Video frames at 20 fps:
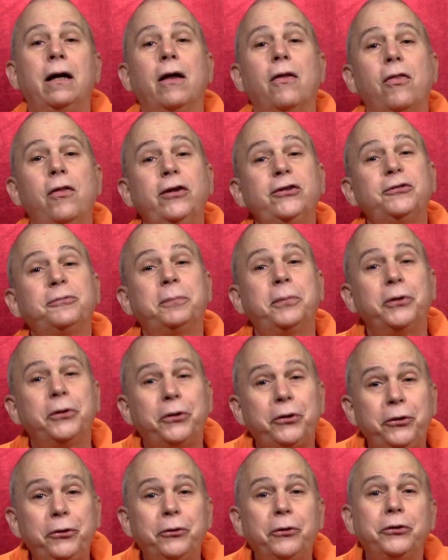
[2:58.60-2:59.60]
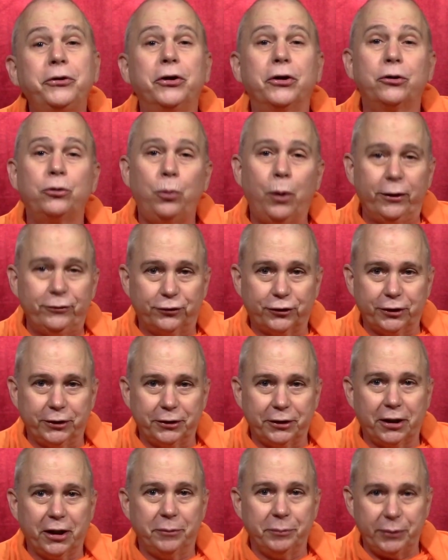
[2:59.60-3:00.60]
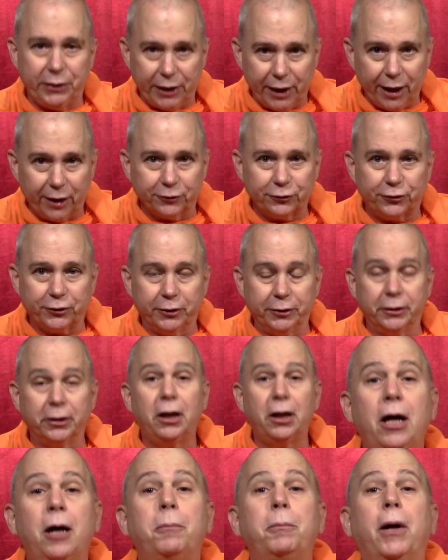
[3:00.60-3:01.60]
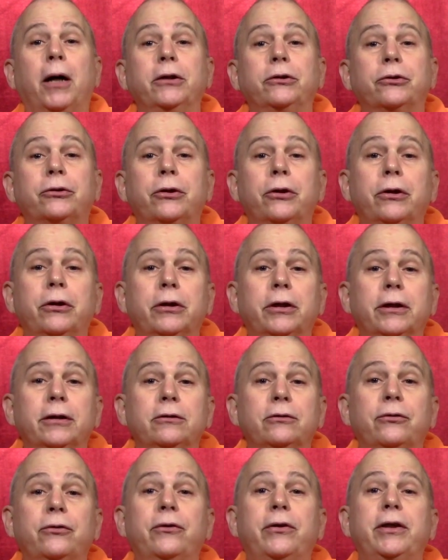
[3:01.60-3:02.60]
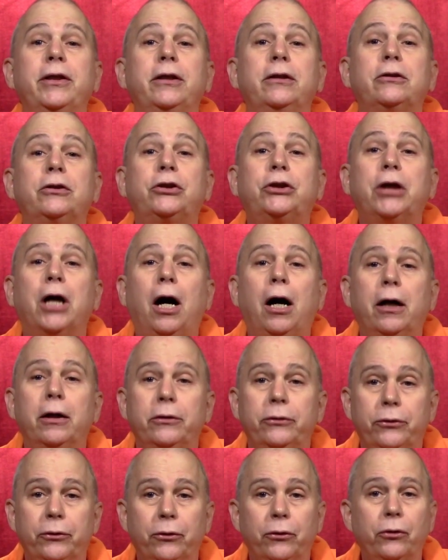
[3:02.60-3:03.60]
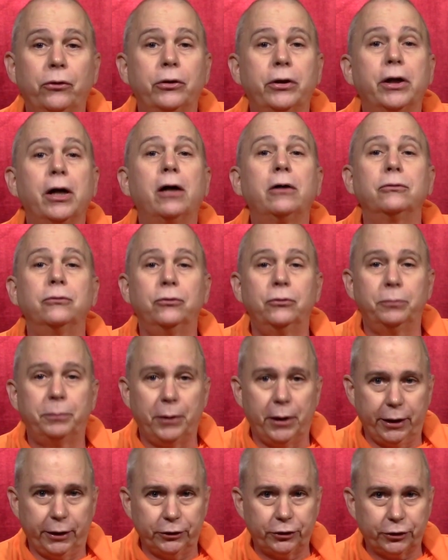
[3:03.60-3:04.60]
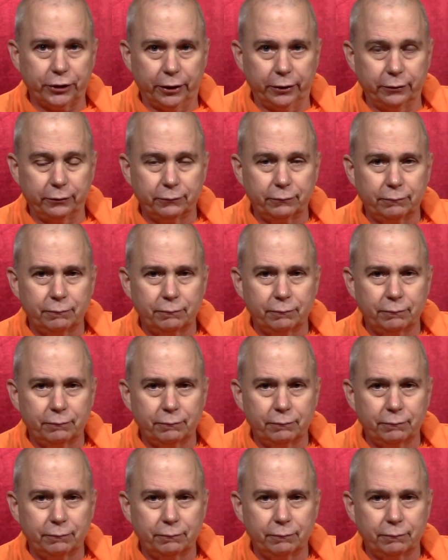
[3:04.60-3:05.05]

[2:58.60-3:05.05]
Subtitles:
This peculiar question can be answered by turning to the Chandogya Upanishad,